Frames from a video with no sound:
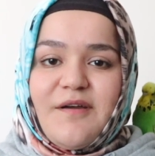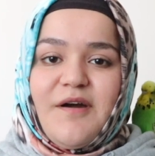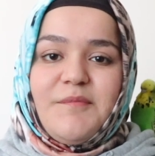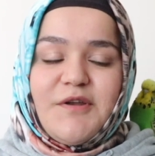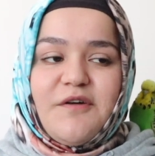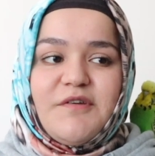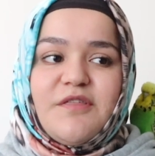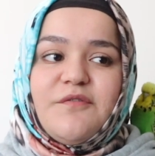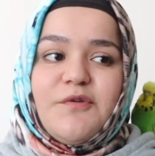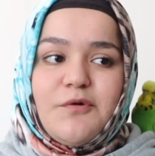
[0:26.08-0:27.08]
I mean,
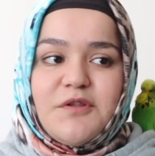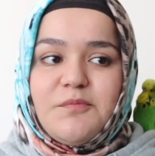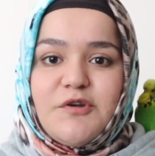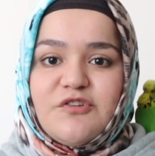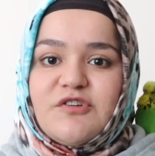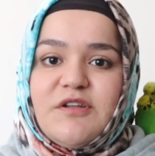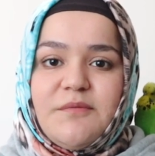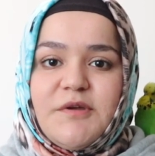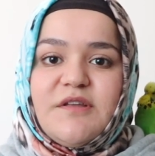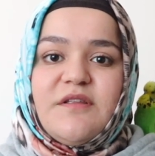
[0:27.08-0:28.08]
obviously if you go to British
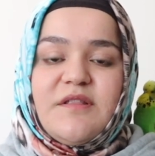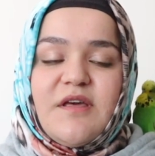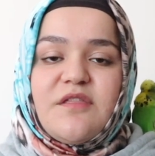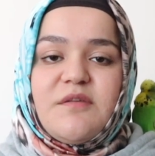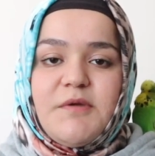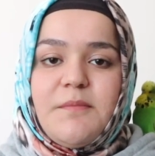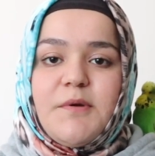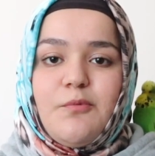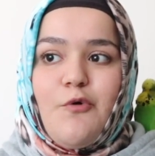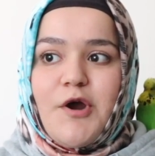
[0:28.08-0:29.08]
Columbia, it tends to be a
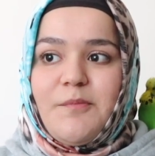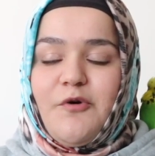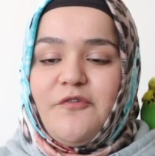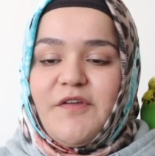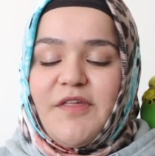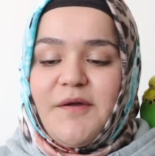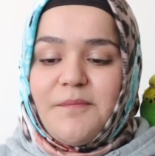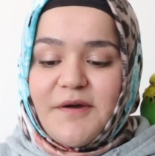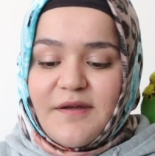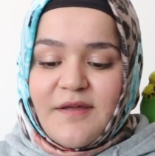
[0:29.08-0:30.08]
bit warm over there,
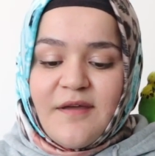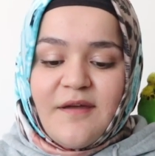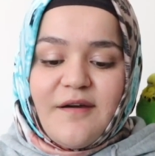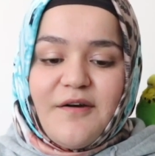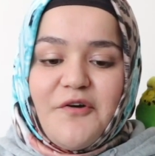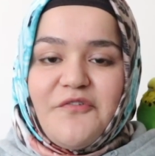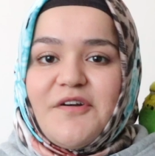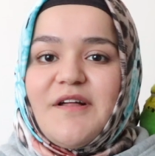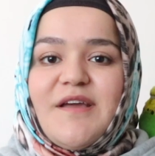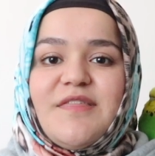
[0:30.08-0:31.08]
but
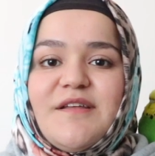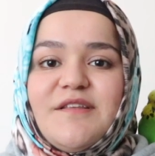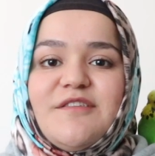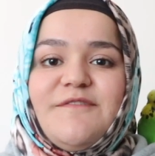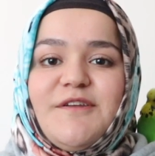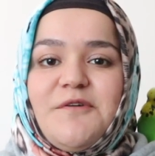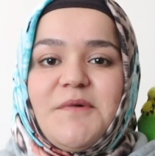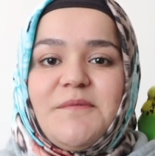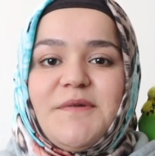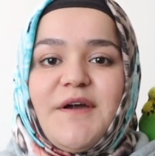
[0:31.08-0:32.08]
overall I think this video
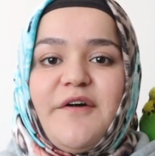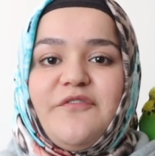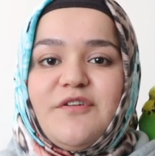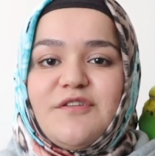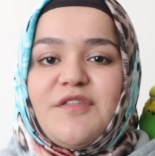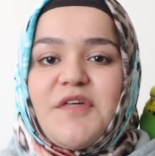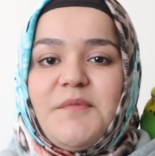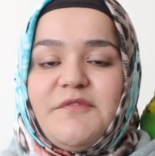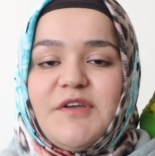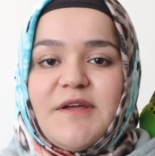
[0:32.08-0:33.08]
might be helpful to
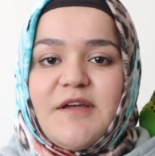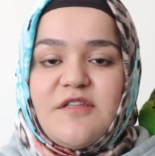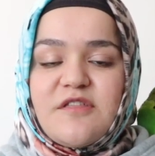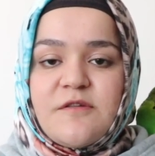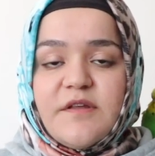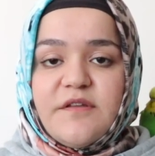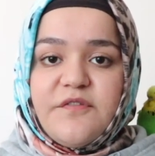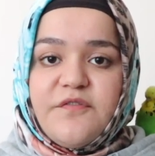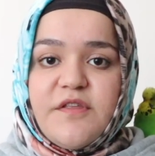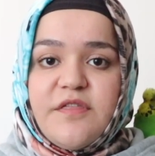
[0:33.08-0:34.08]
some of you guys.
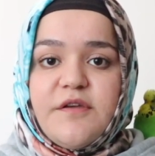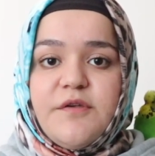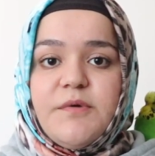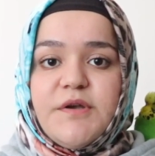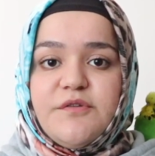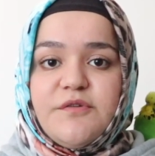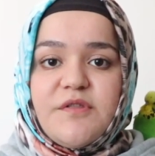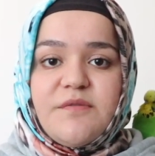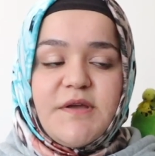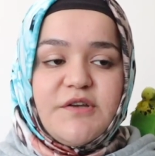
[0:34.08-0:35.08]
The first thing you want to do
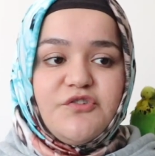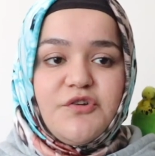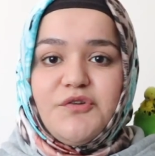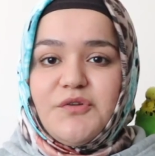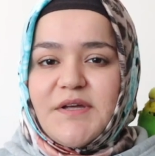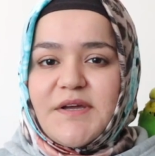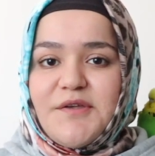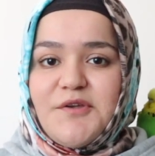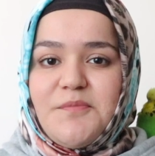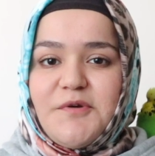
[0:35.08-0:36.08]
is make sure you look
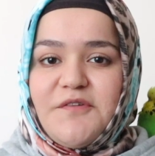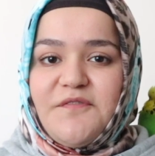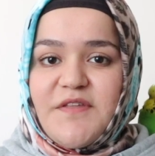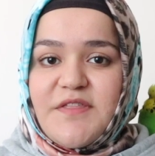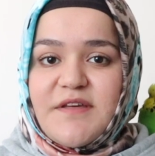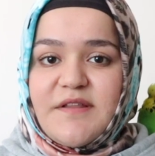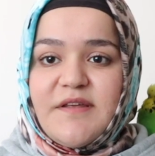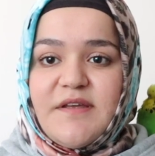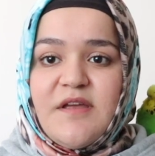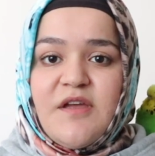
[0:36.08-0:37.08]
at your bird
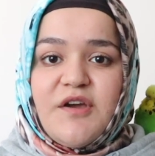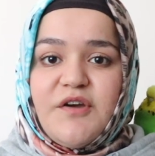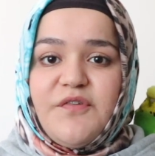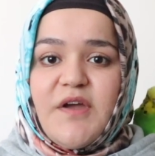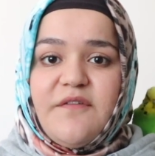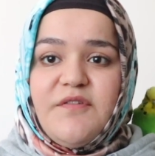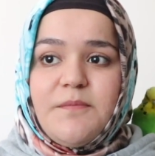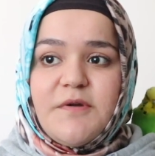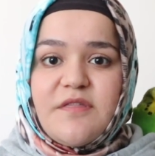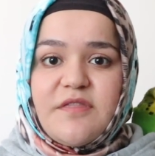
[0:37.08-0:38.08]
physically. If you have your
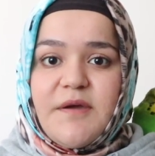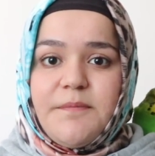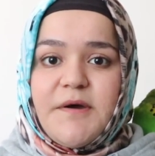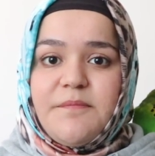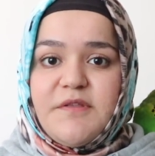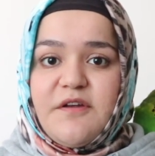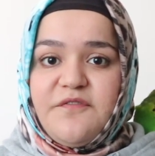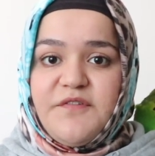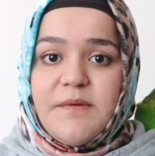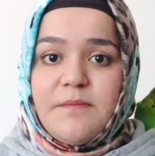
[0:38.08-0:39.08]
bird step up, their
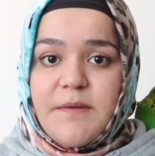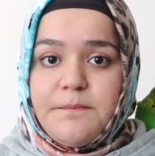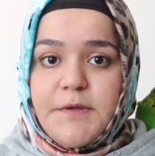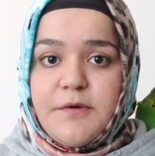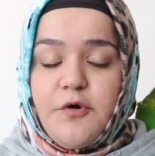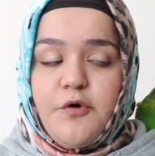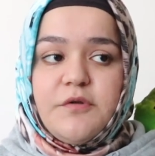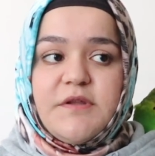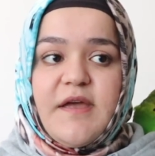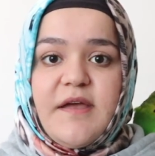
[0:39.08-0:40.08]
feet might be
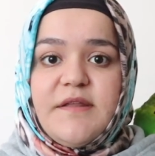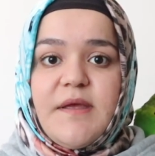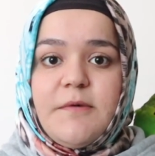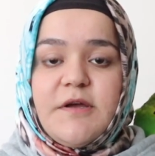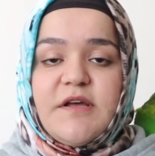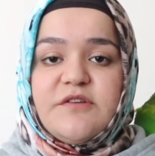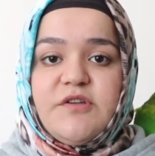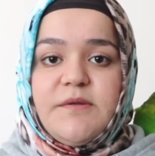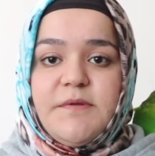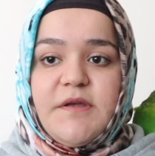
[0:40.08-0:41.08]
cold and they might
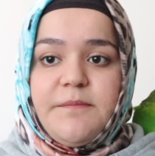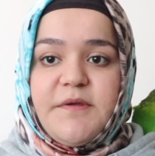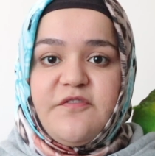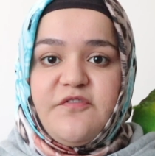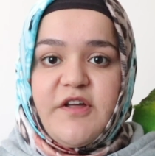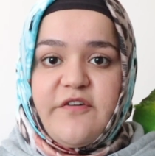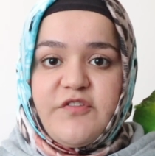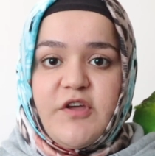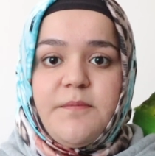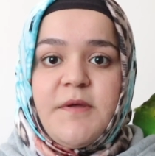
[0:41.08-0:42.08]
actually be a bit
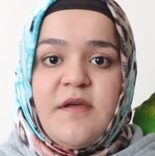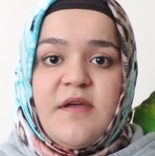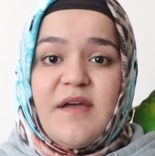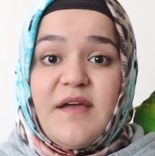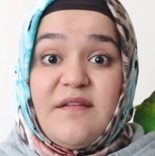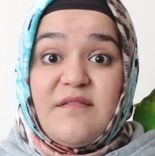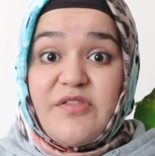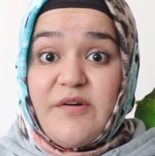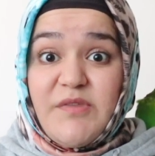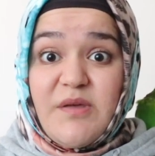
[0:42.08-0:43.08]
fluffed up and
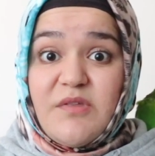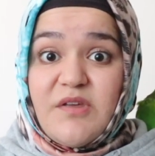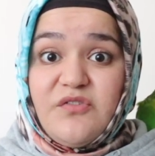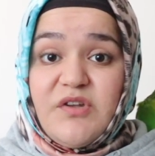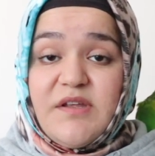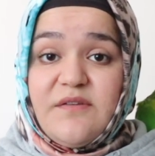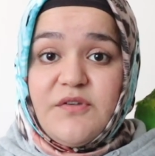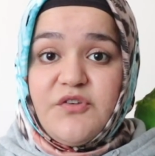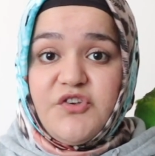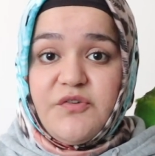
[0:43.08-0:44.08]
sometimes actually
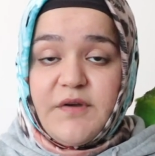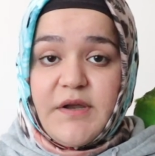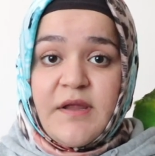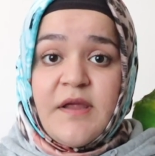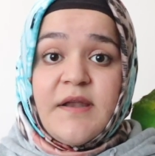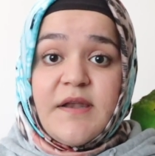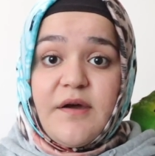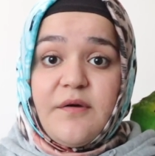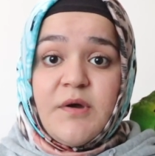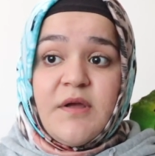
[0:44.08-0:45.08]
even shivering.
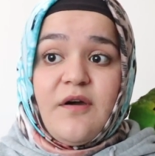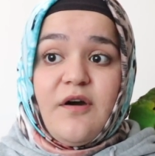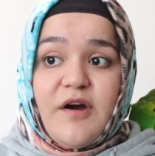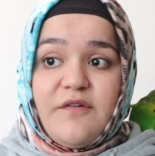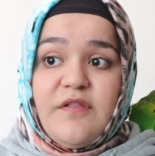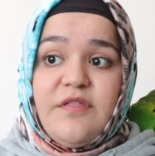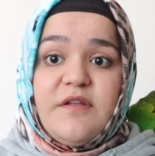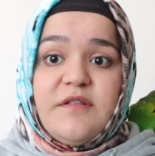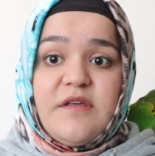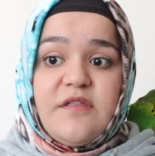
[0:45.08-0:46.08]
Now,
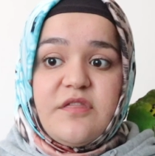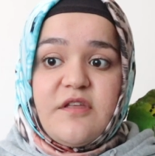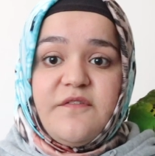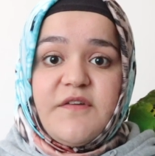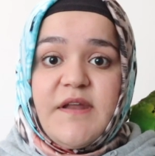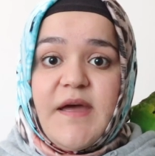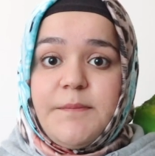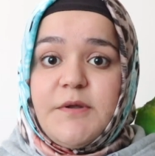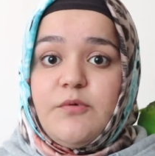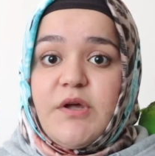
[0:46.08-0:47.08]
obviously these stuff can
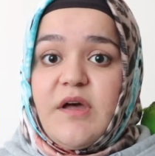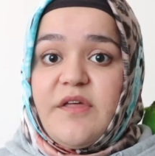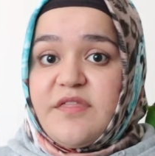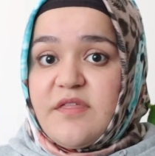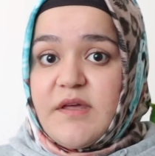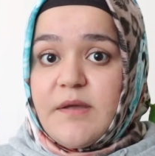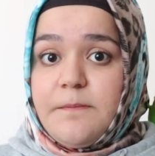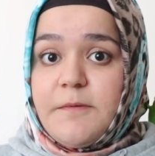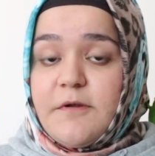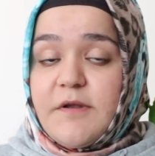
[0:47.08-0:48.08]
happen with a sick
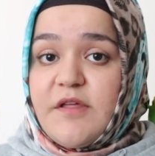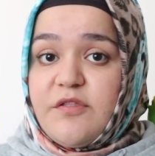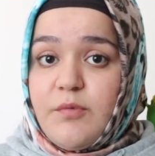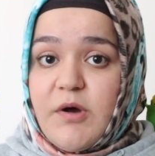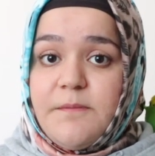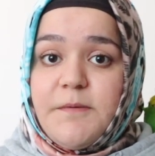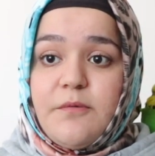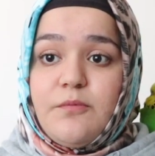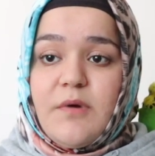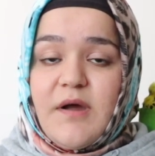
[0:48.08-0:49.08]
bird as well,
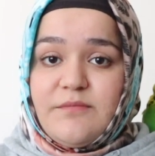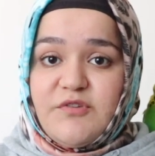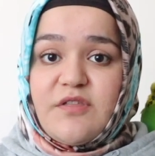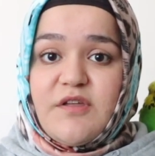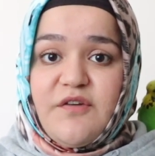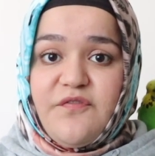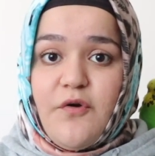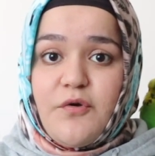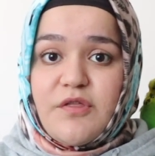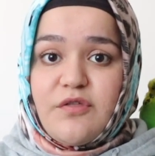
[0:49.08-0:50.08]
but I'm just going to
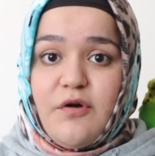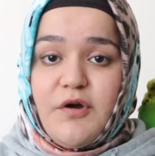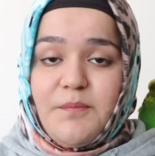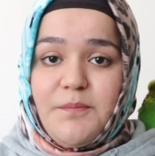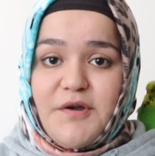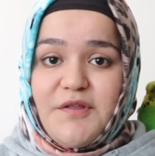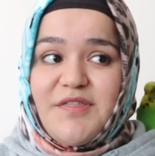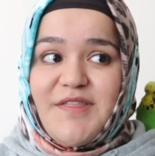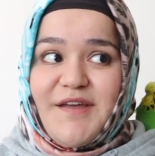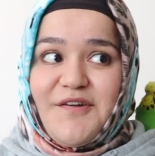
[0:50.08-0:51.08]
focus on
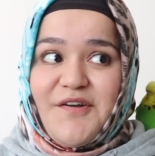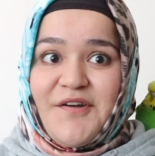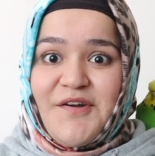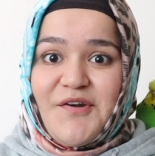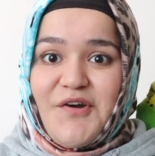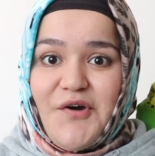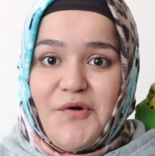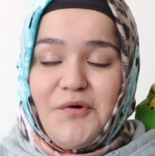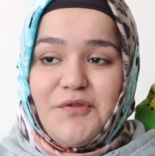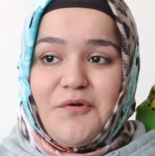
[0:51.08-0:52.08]
birds that are
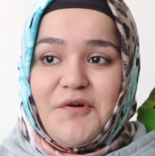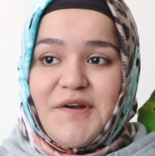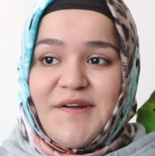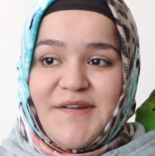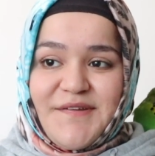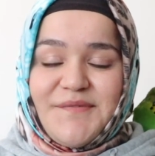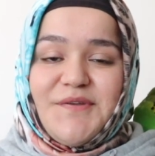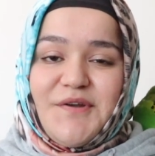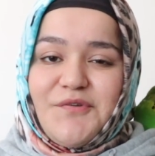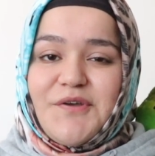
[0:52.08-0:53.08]
cold, or
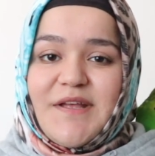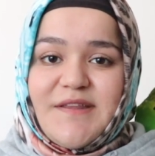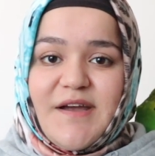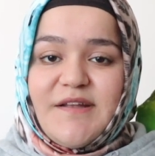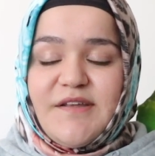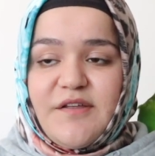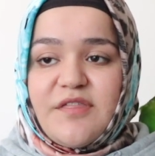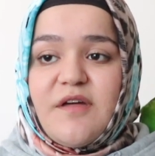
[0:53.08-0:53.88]
you know, you get the idea.